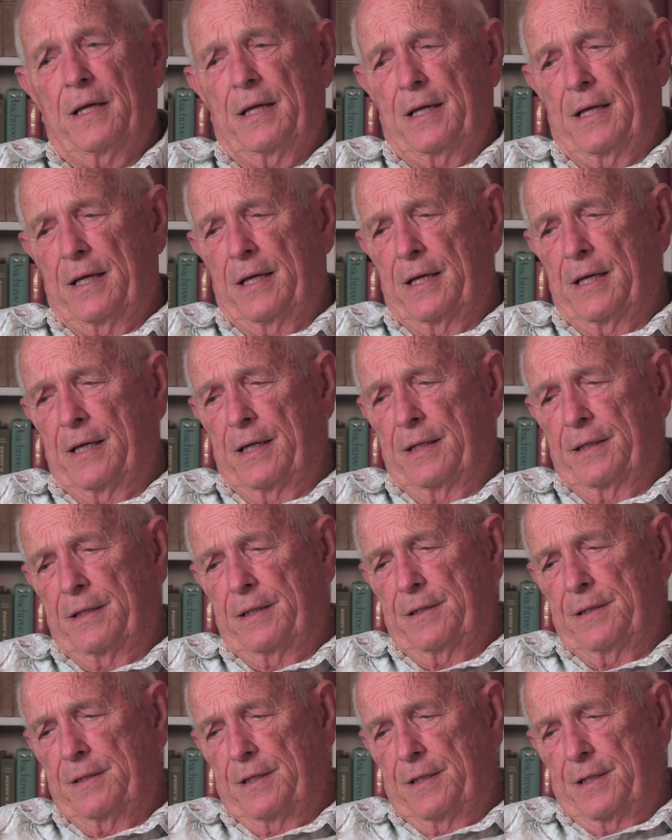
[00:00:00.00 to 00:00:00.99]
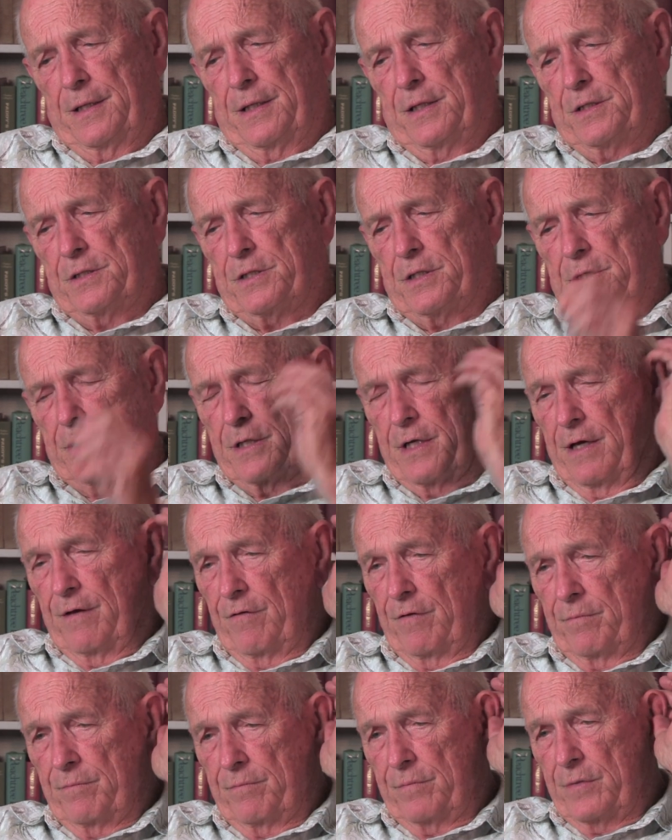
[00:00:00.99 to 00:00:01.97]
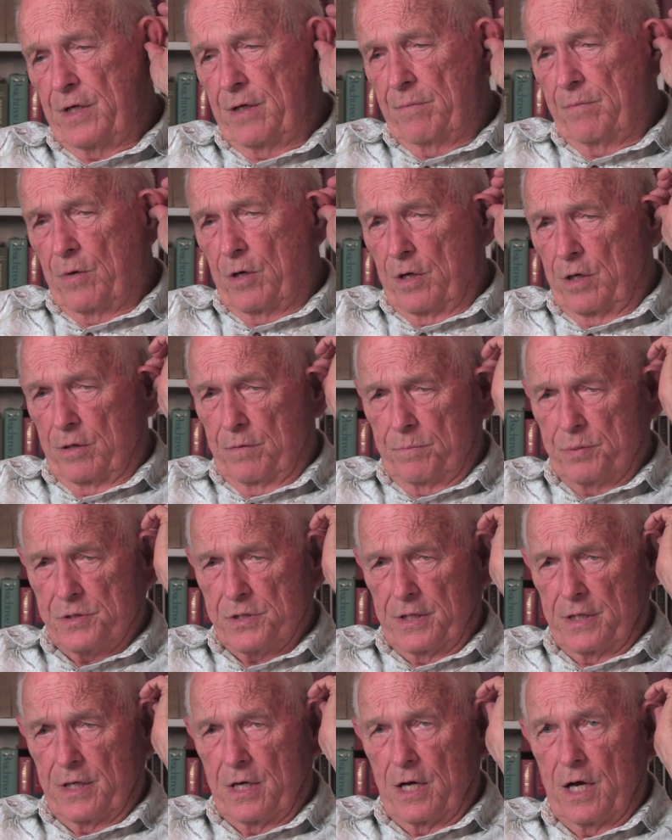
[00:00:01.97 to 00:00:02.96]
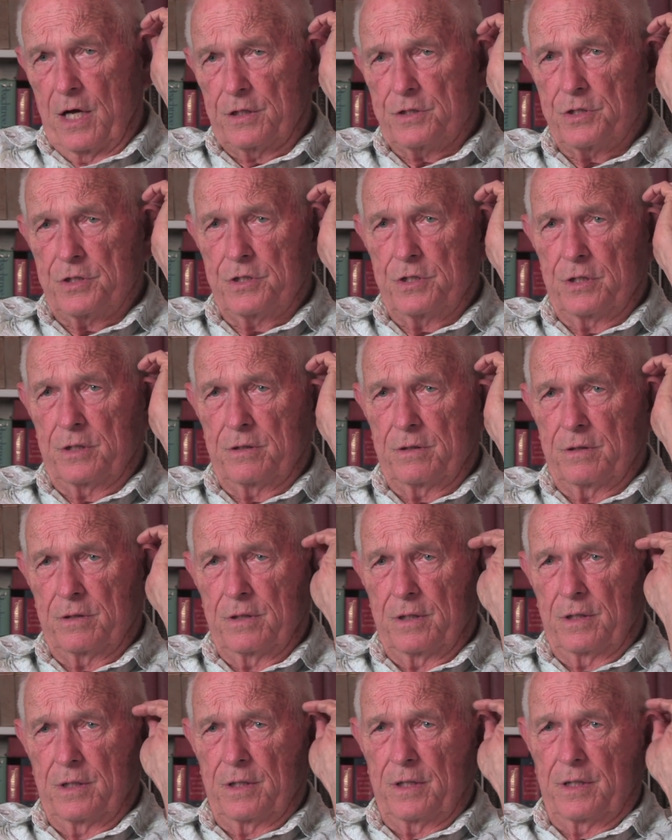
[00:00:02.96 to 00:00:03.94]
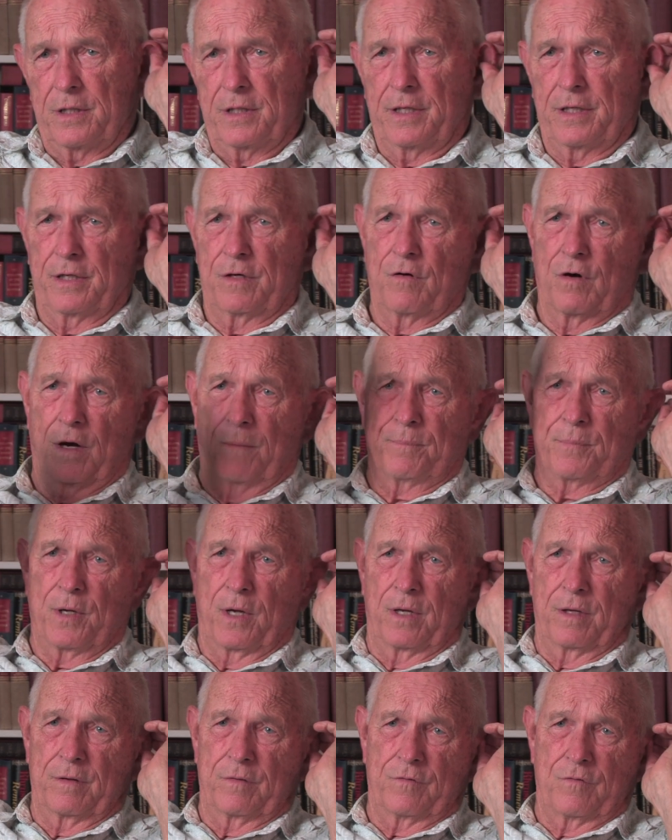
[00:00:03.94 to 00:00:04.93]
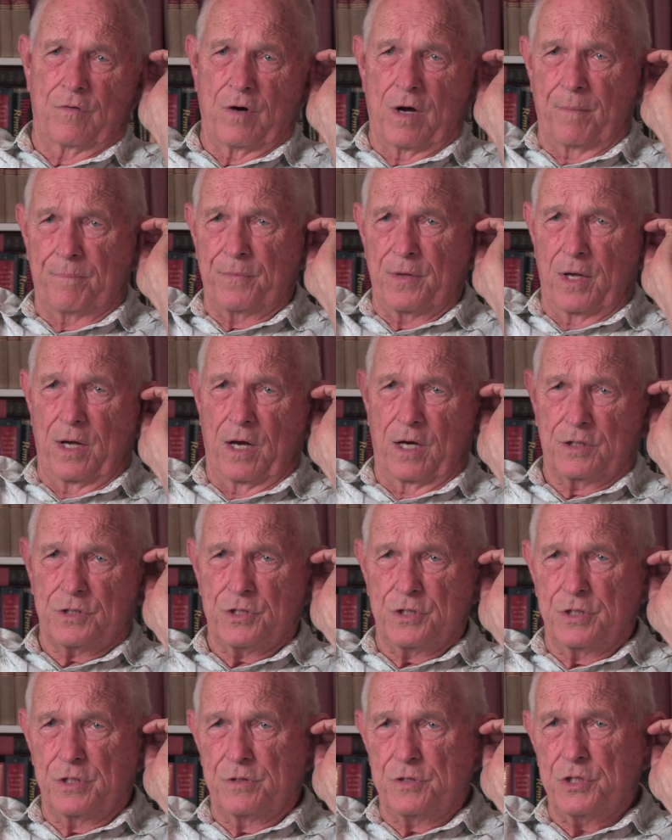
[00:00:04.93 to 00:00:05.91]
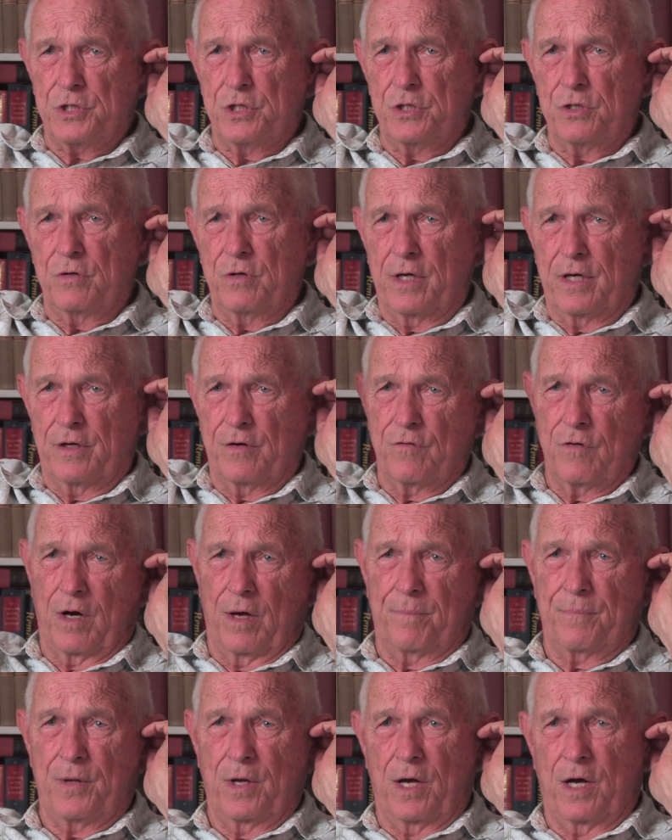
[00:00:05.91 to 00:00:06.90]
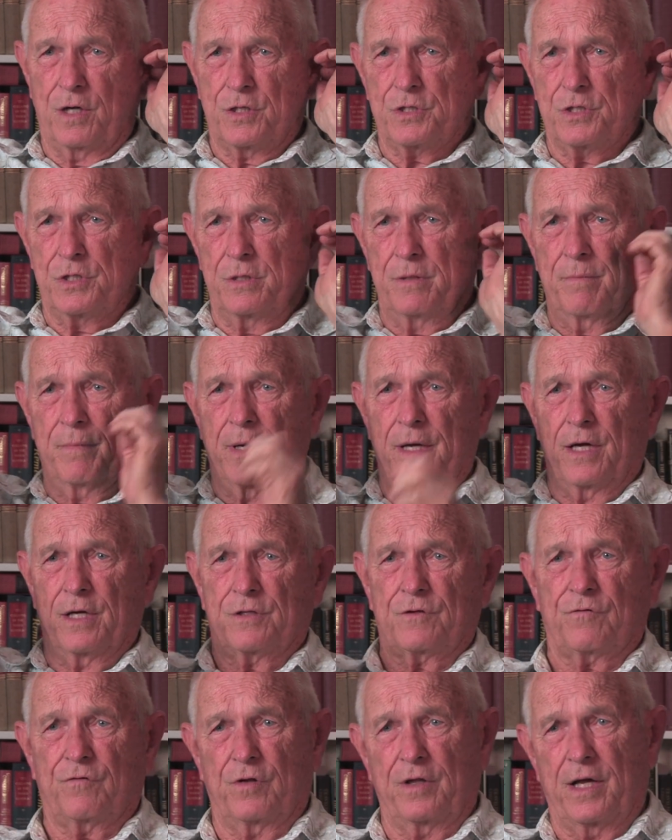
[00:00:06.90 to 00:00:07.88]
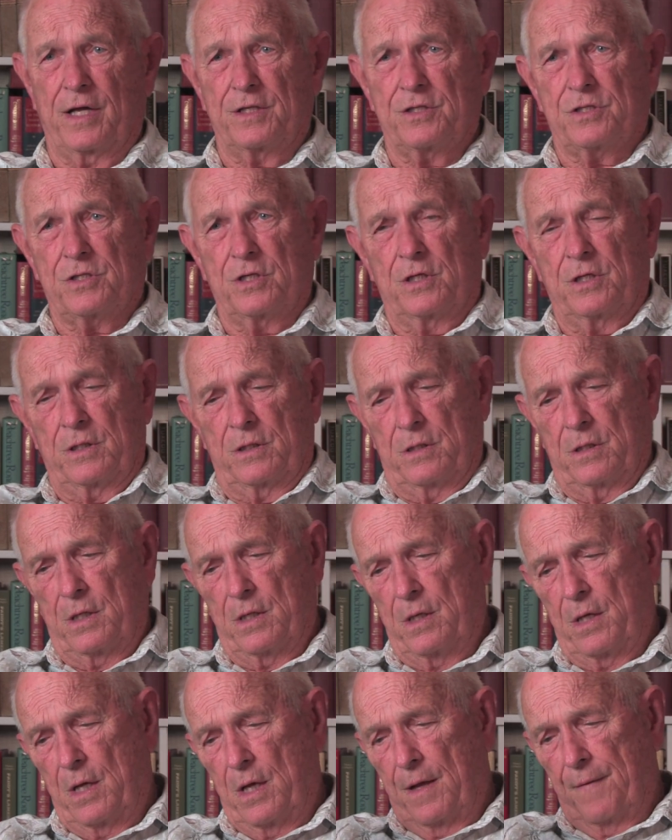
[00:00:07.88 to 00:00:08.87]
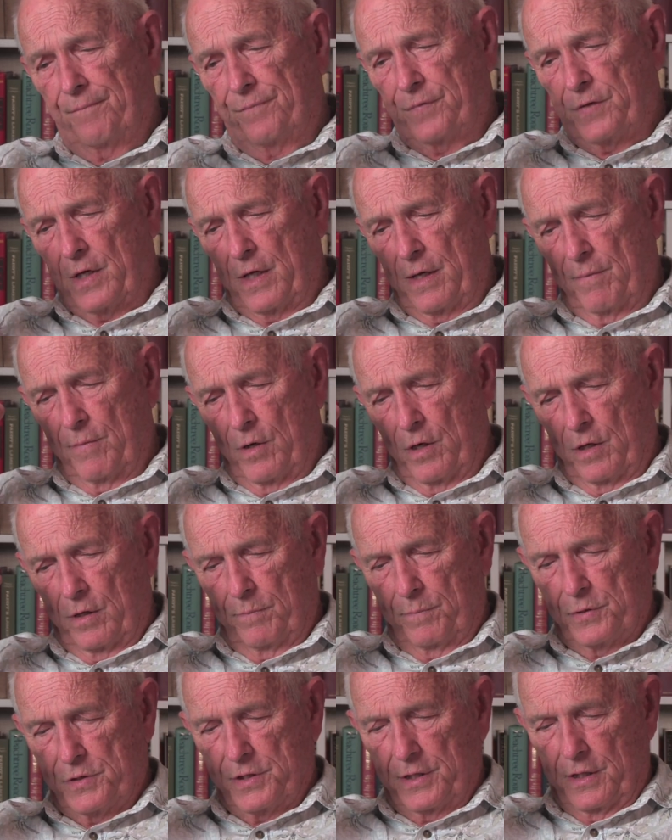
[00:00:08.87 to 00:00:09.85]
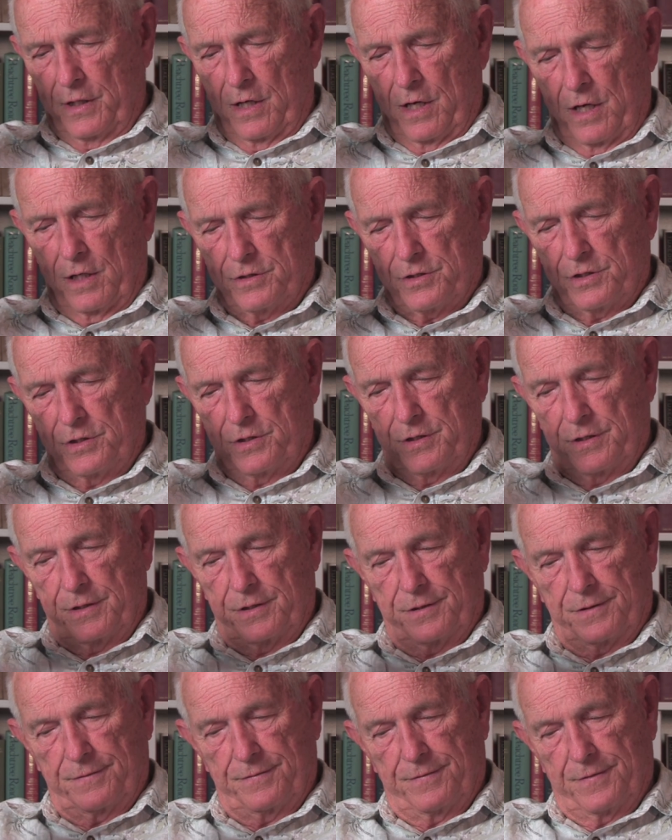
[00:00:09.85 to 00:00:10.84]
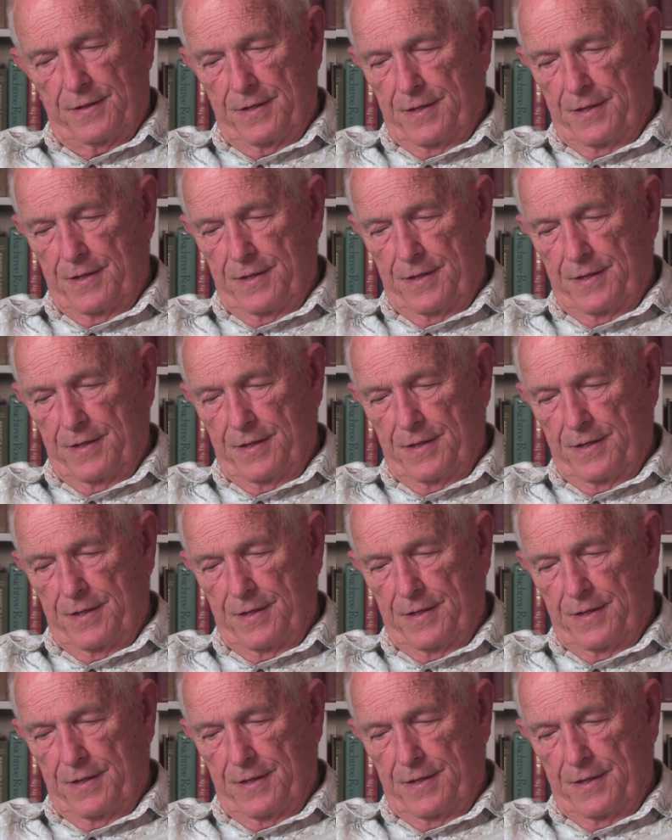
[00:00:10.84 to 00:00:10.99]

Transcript: And he said, give him 100% oxygen. And he dropped the oxygen. She knew how to drop the oxygen mask for that seat. Gave him 100% oxygen.